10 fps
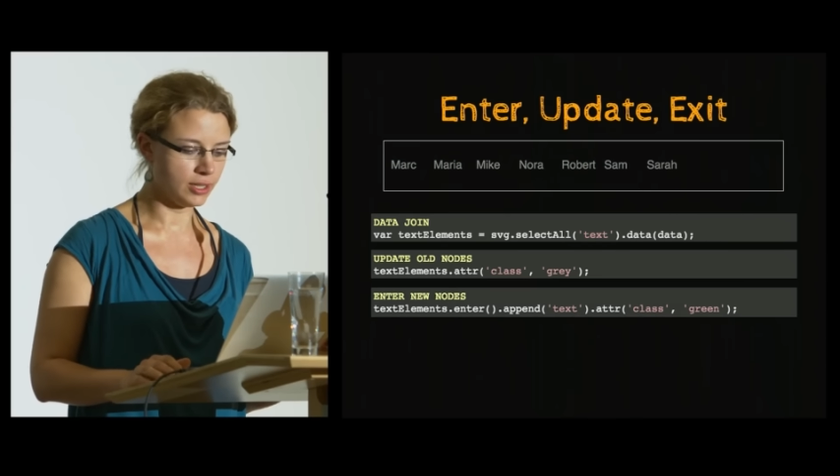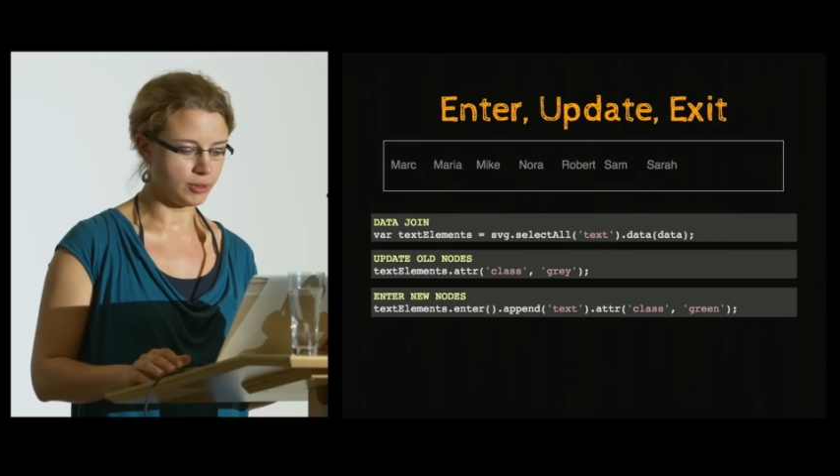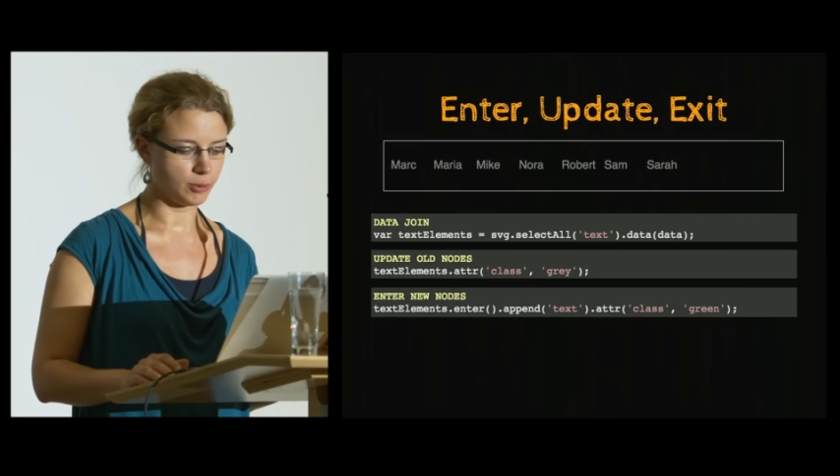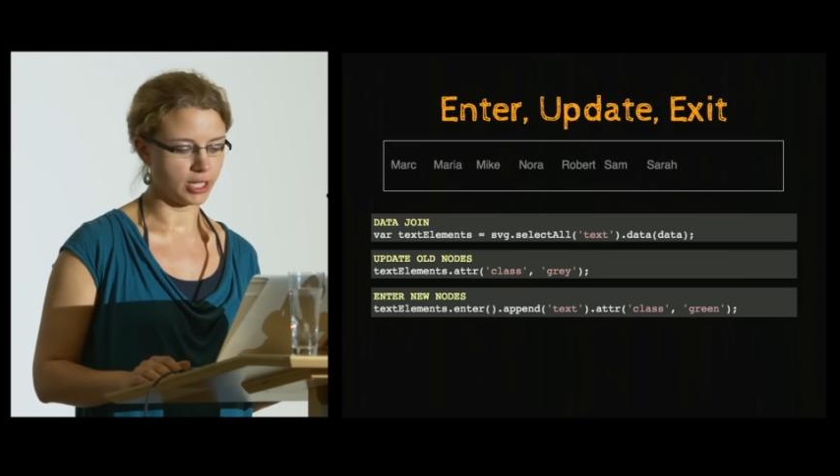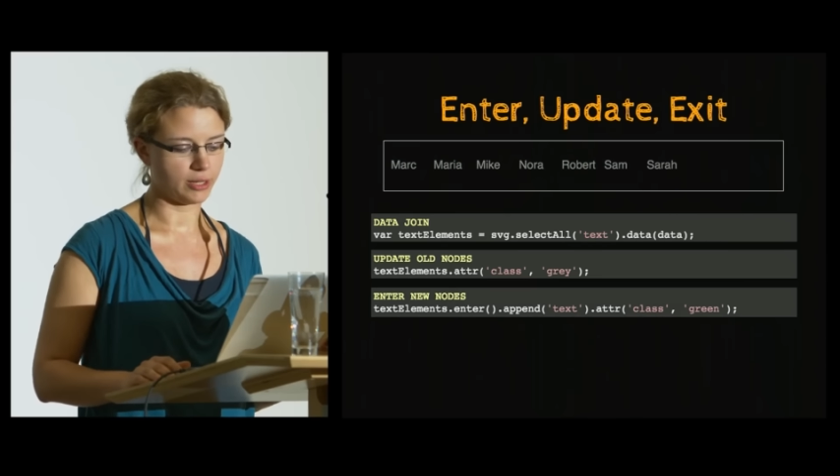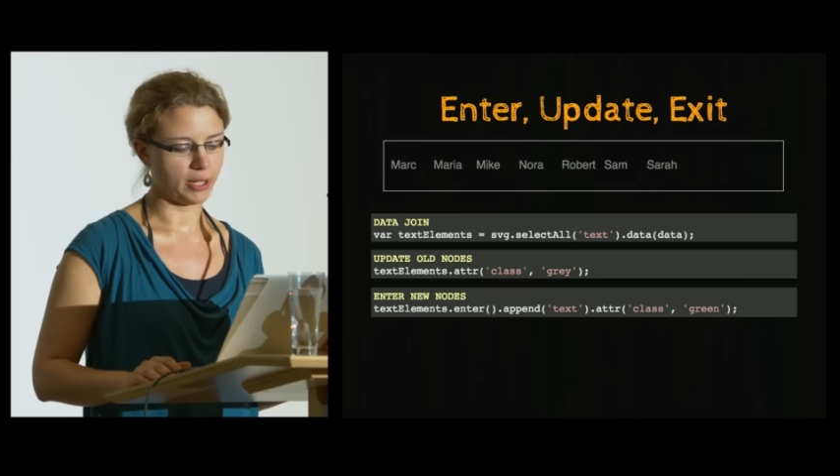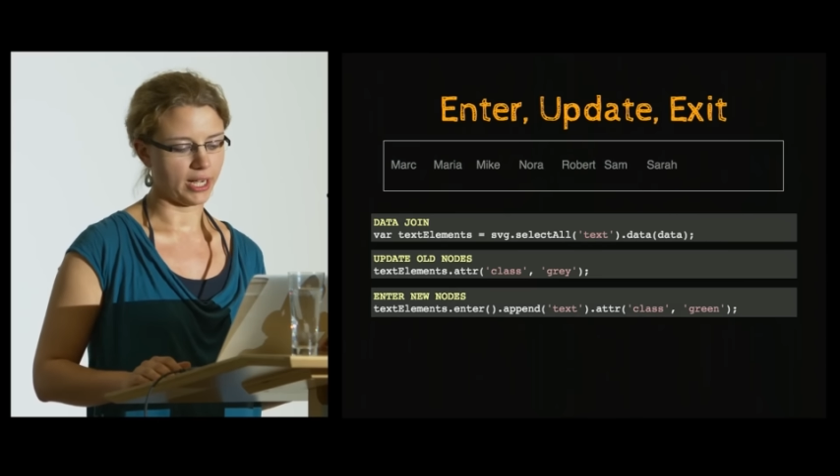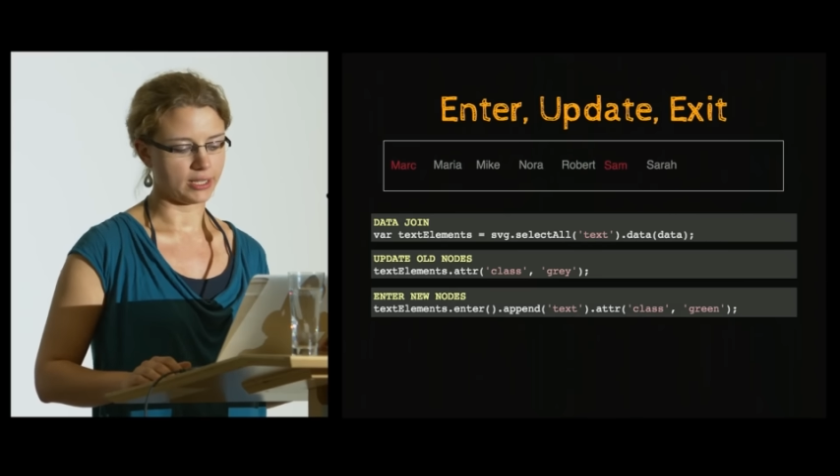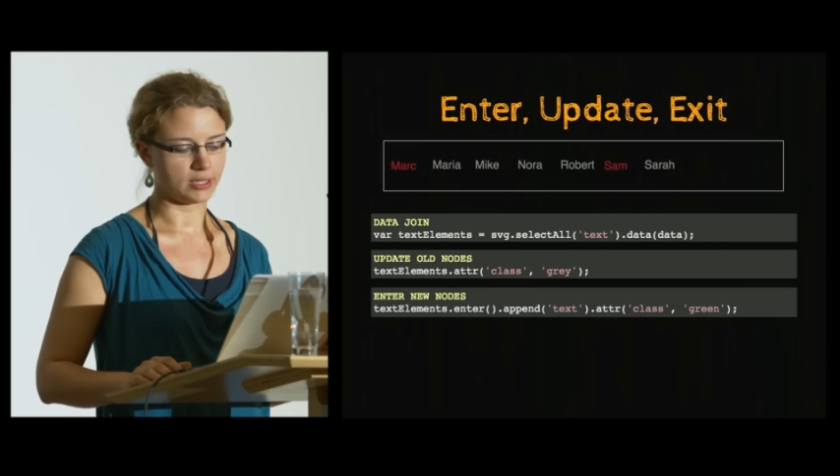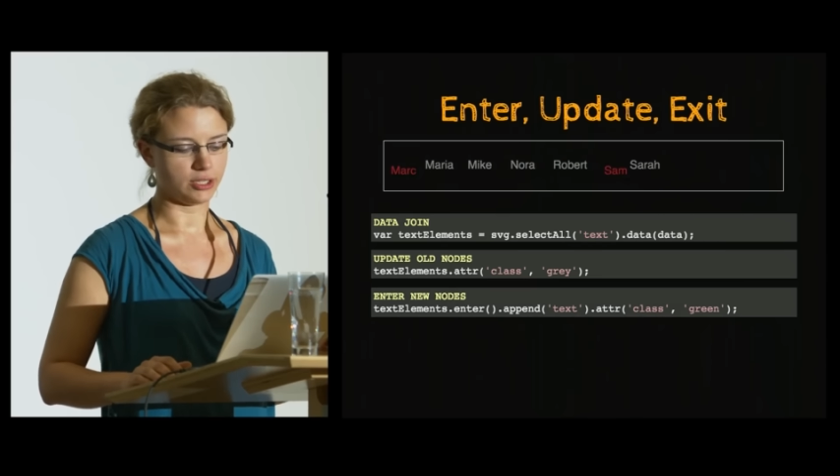we want to
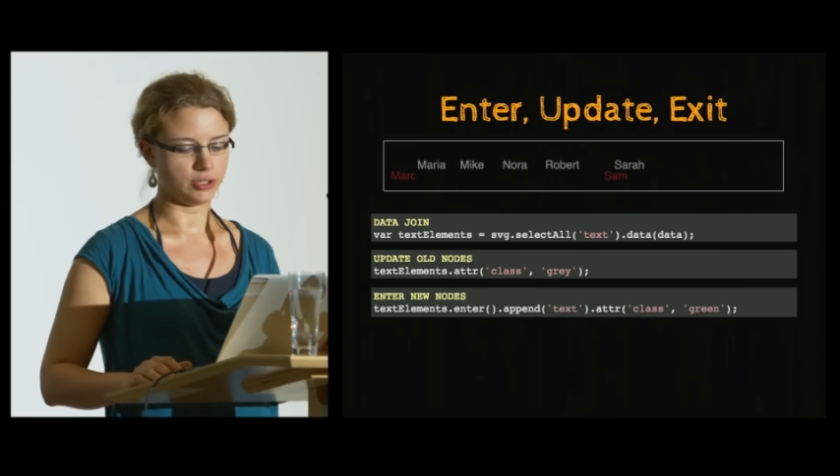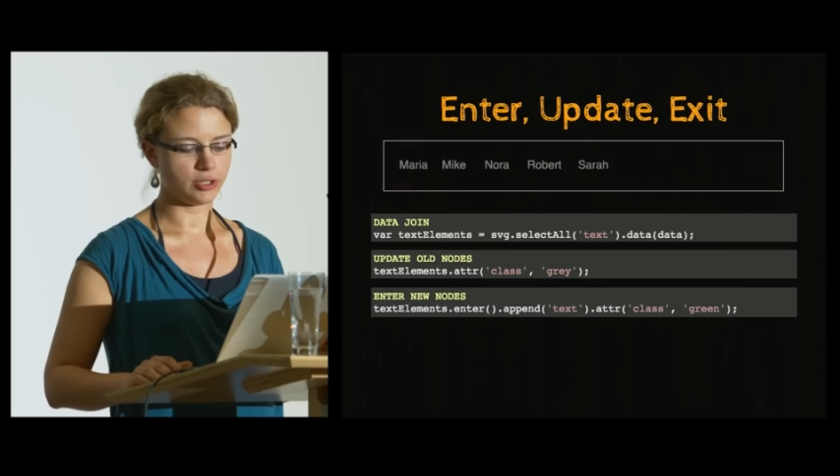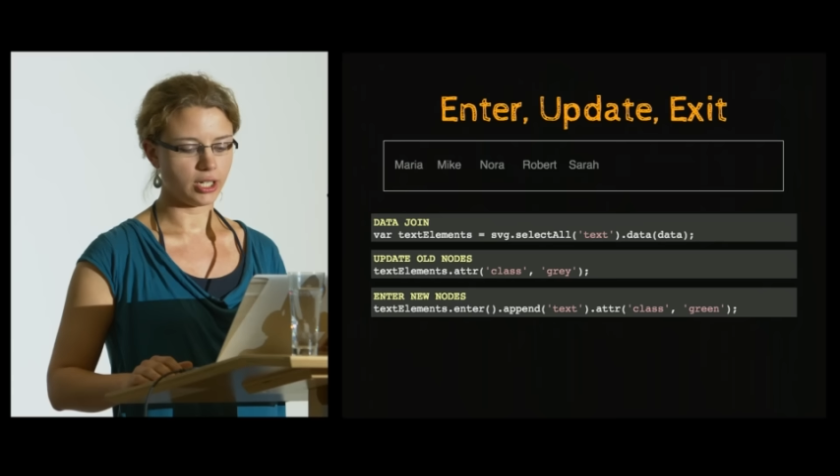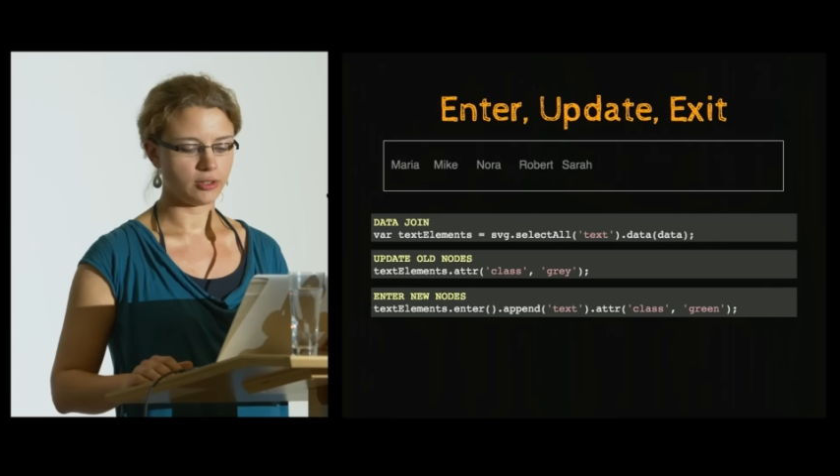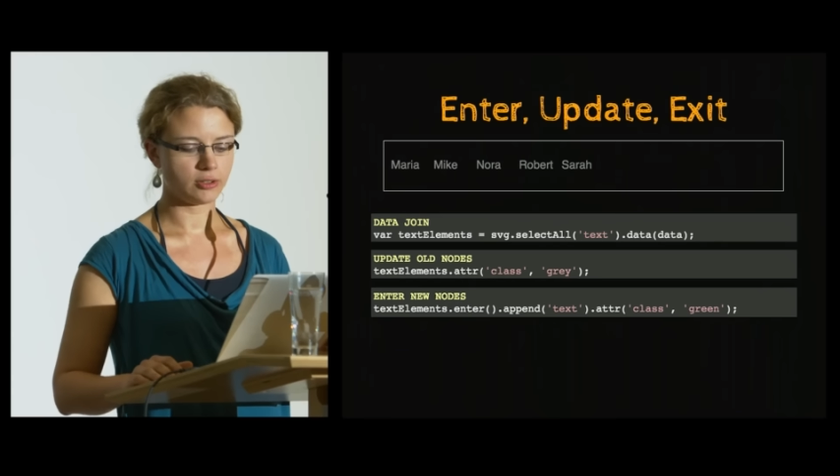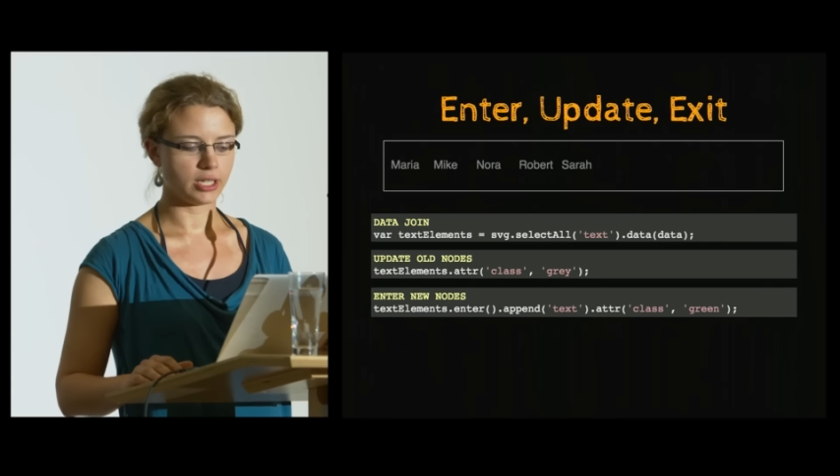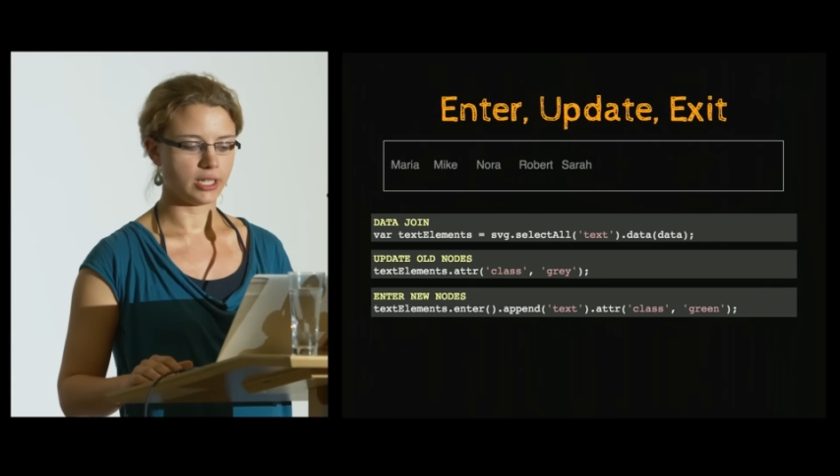append a new node